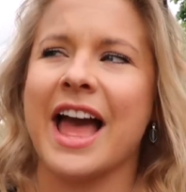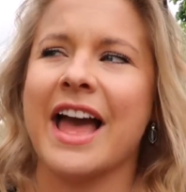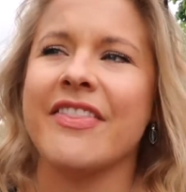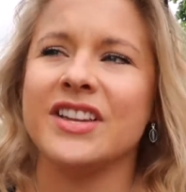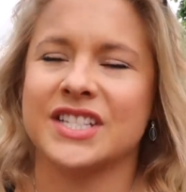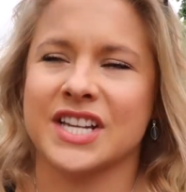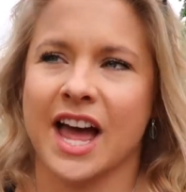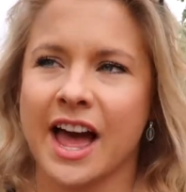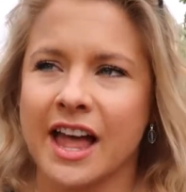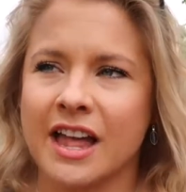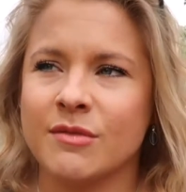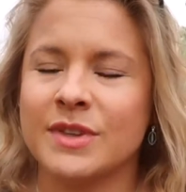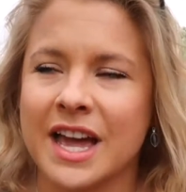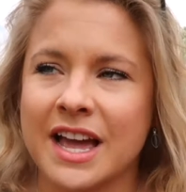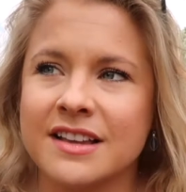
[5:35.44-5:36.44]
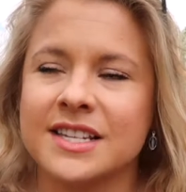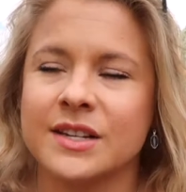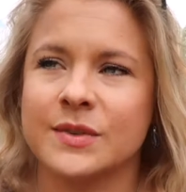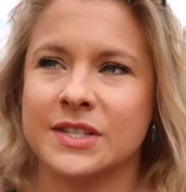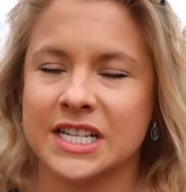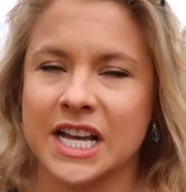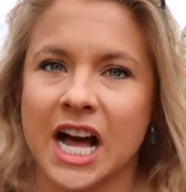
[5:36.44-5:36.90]
at the time, yes,
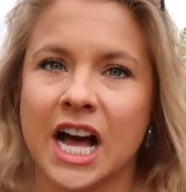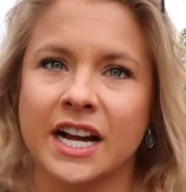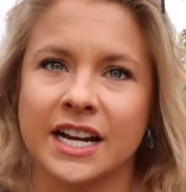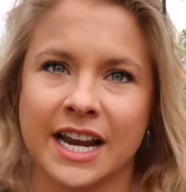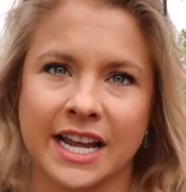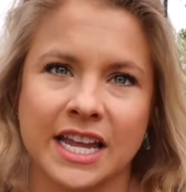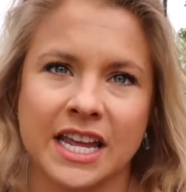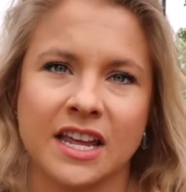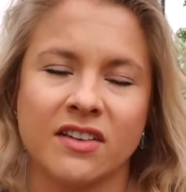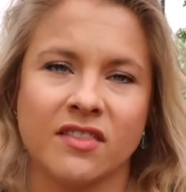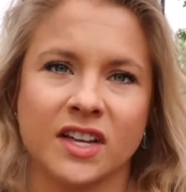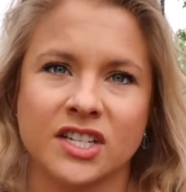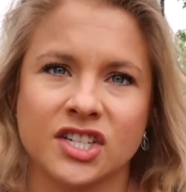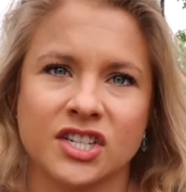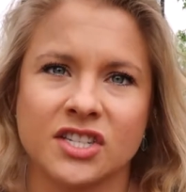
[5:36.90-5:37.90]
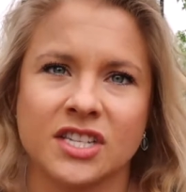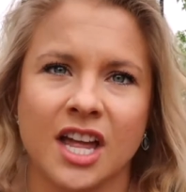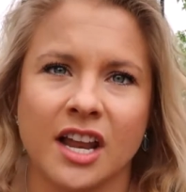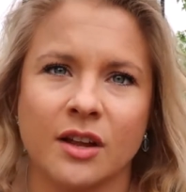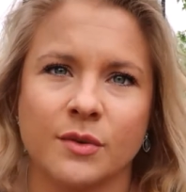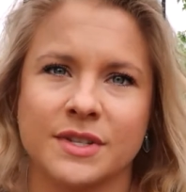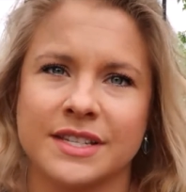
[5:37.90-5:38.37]
I was young, naive, and just
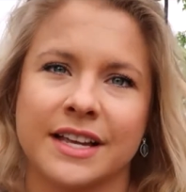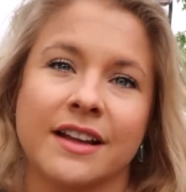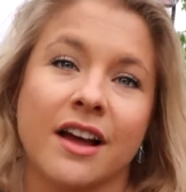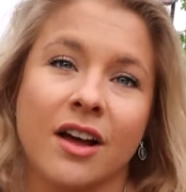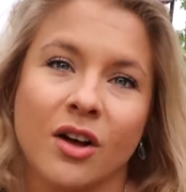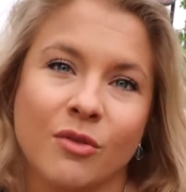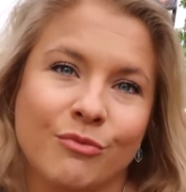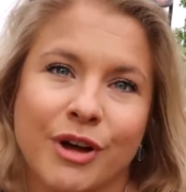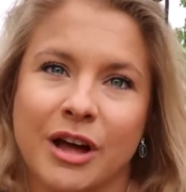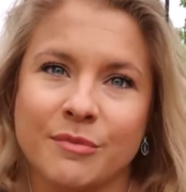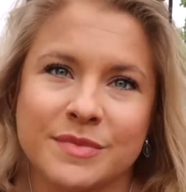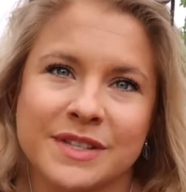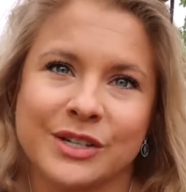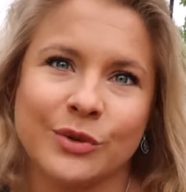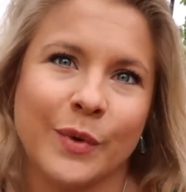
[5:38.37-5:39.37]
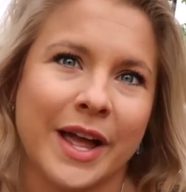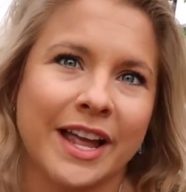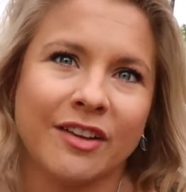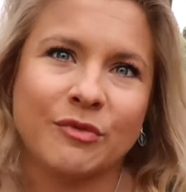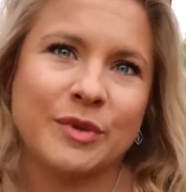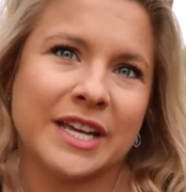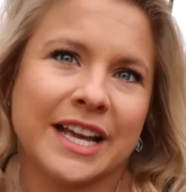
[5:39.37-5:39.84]
thought it was like, oh, mom's little
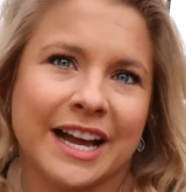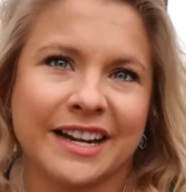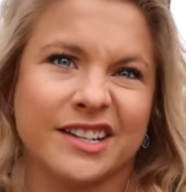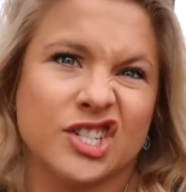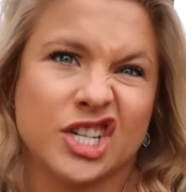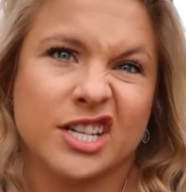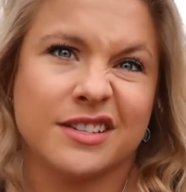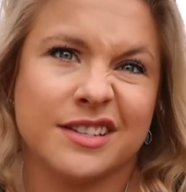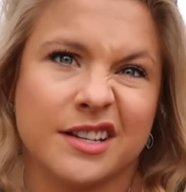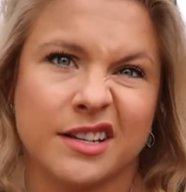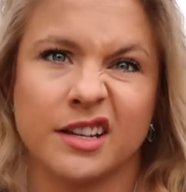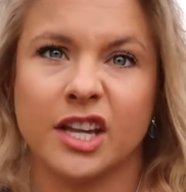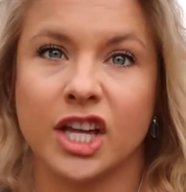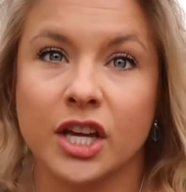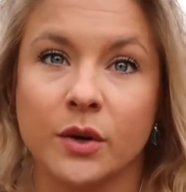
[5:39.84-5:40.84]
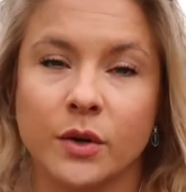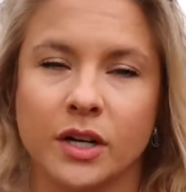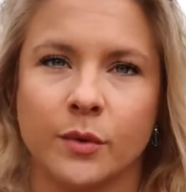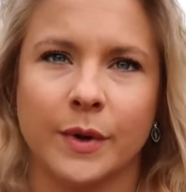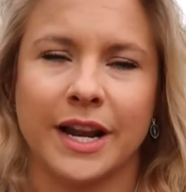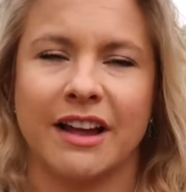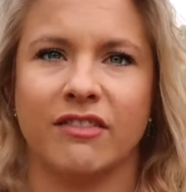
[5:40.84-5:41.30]
way of being kind of cheesy and cute
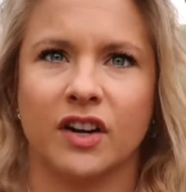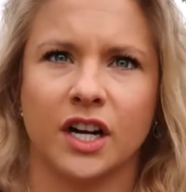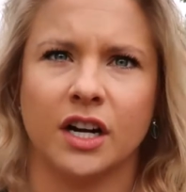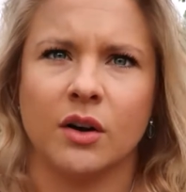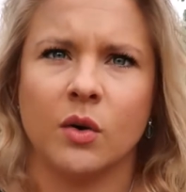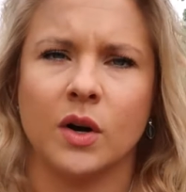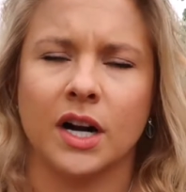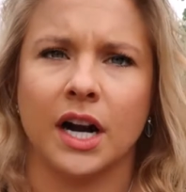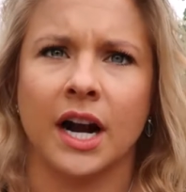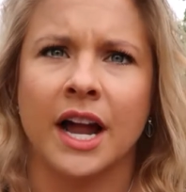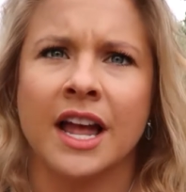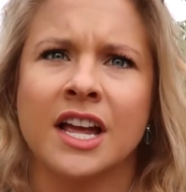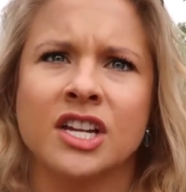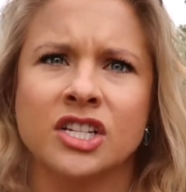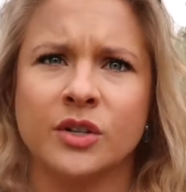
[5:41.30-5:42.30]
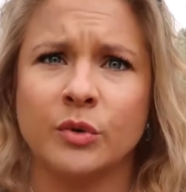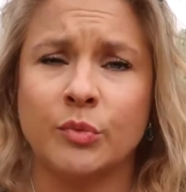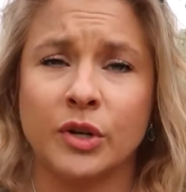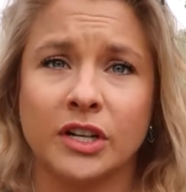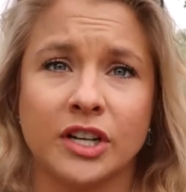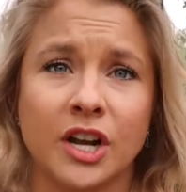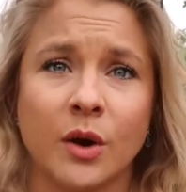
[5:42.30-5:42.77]
or whatever. Or she would
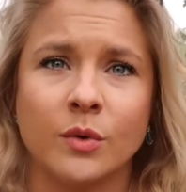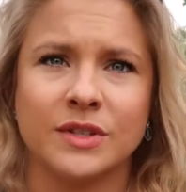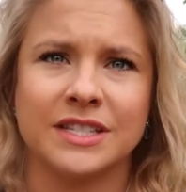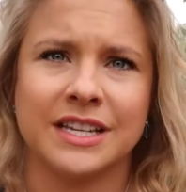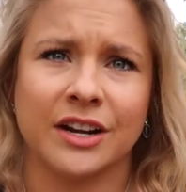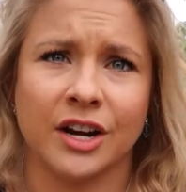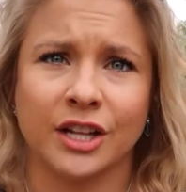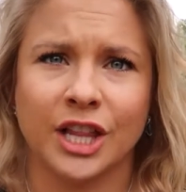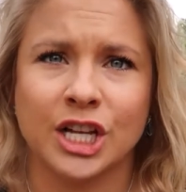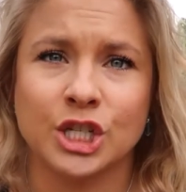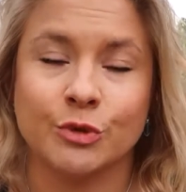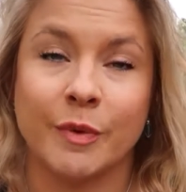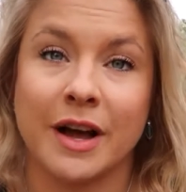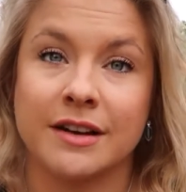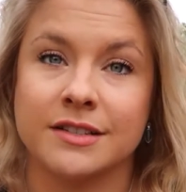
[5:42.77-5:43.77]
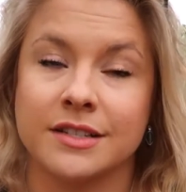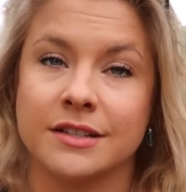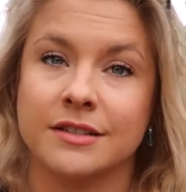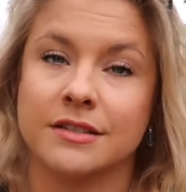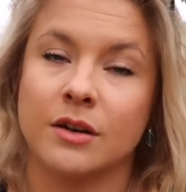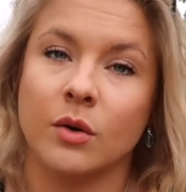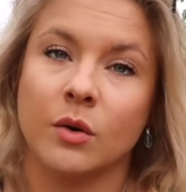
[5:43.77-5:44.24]
put notes in our lunch
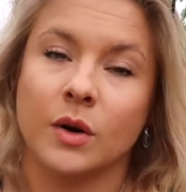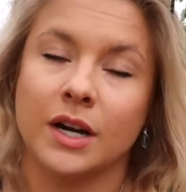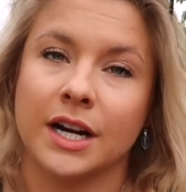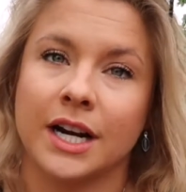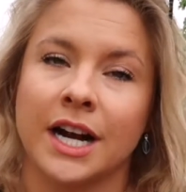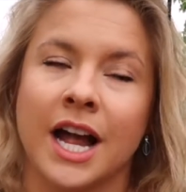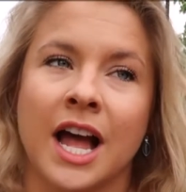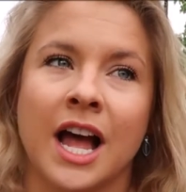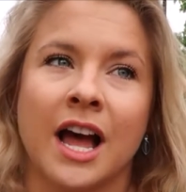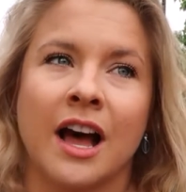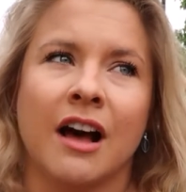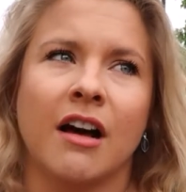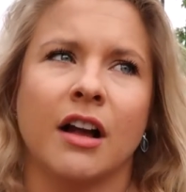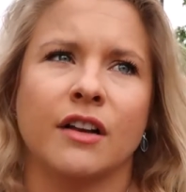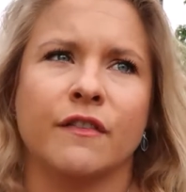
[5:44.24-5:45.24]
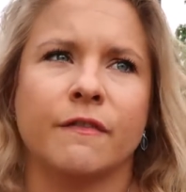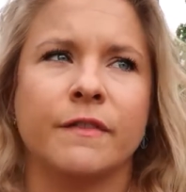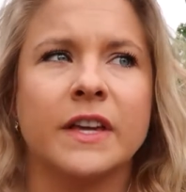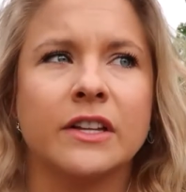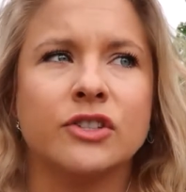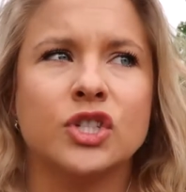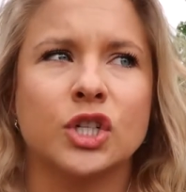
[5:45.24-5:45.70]
boxes, or on
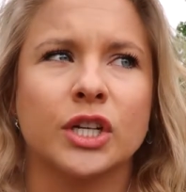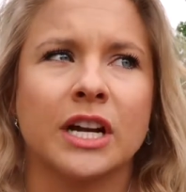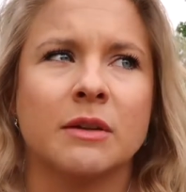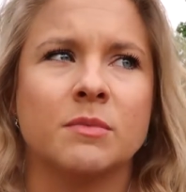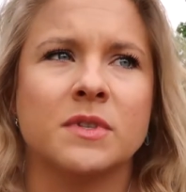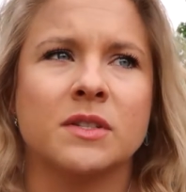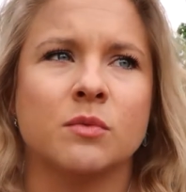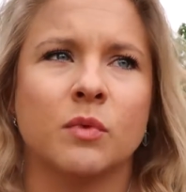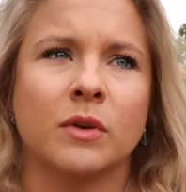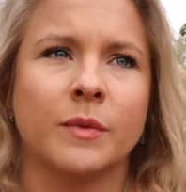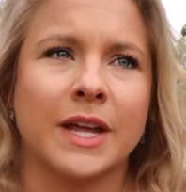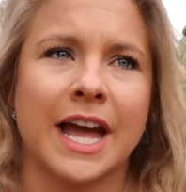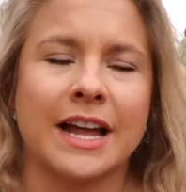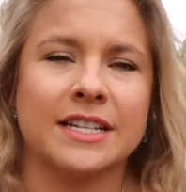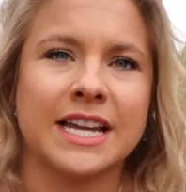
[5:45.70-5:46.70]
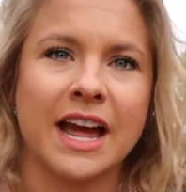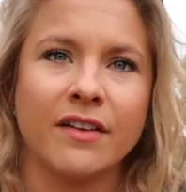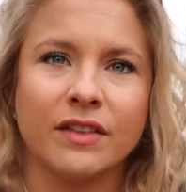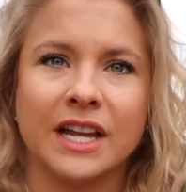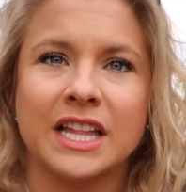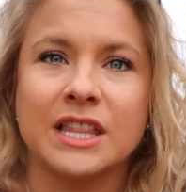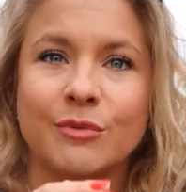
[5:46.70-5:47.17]
field trips when we had to
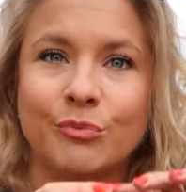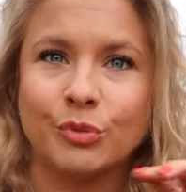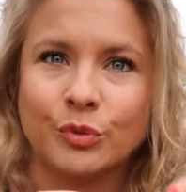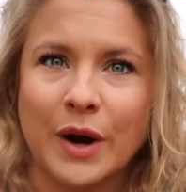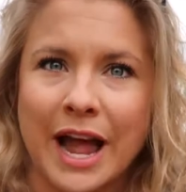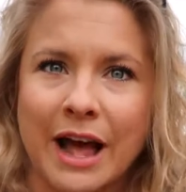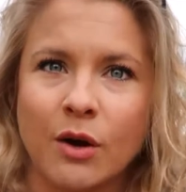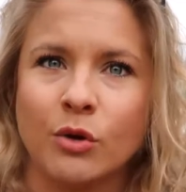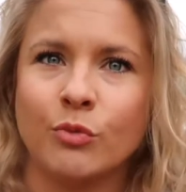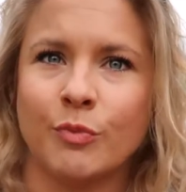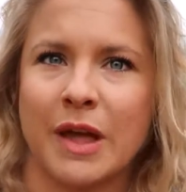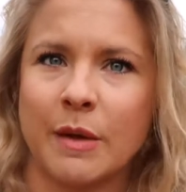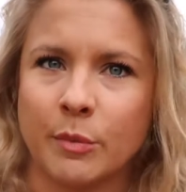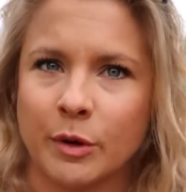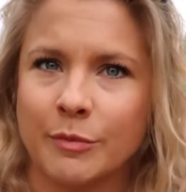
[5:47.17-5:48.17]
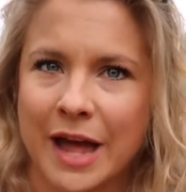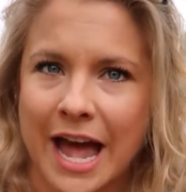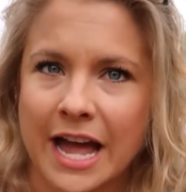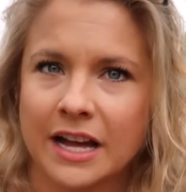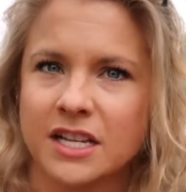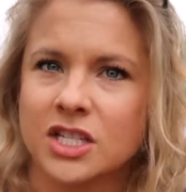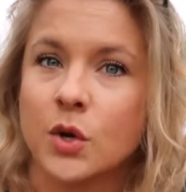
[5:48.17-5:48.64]
have like the brown paper
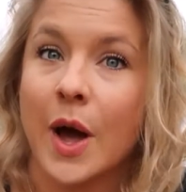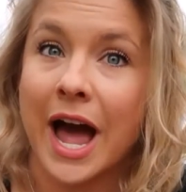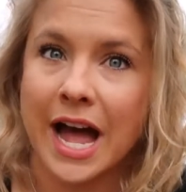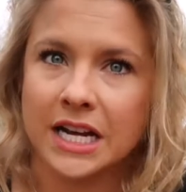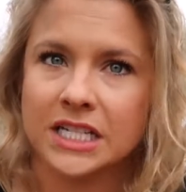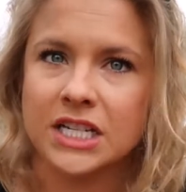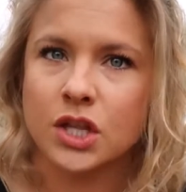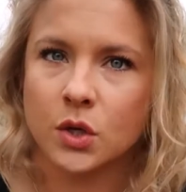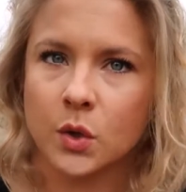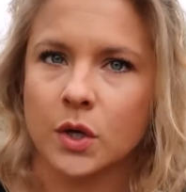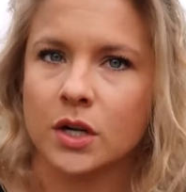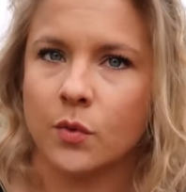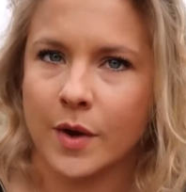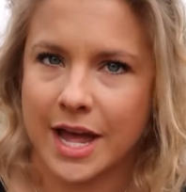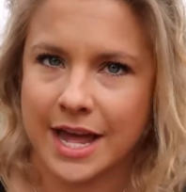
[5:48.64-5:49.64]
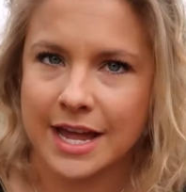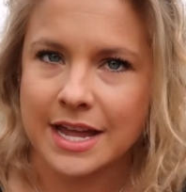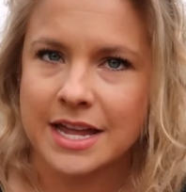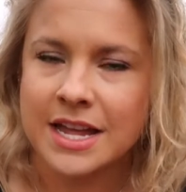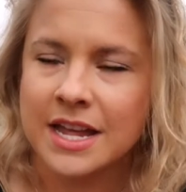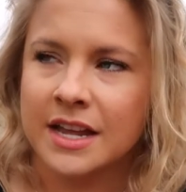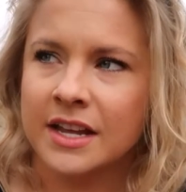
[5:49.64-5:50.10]
bag because you had to throw it
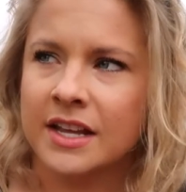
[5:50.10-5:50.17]
away,